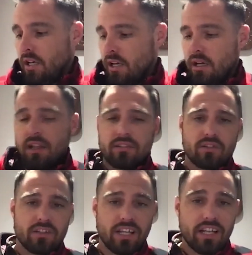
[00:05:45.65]
that's
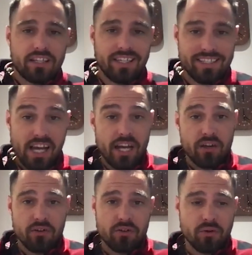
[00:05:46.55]
certainly not the
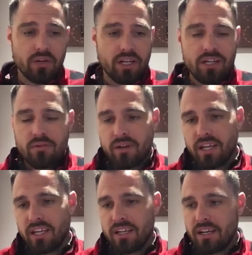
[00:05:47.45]
entire story,
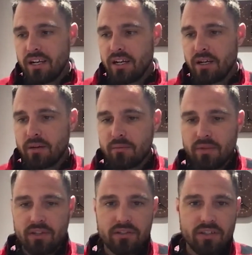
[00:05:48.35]
right?
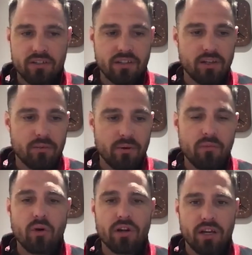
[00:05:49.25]
There's a little bit
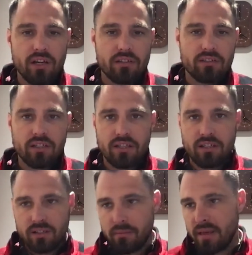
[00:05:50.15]
more
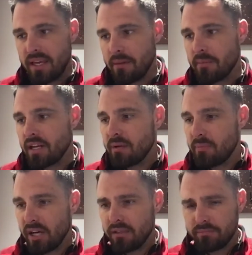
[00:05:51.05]
to making money, but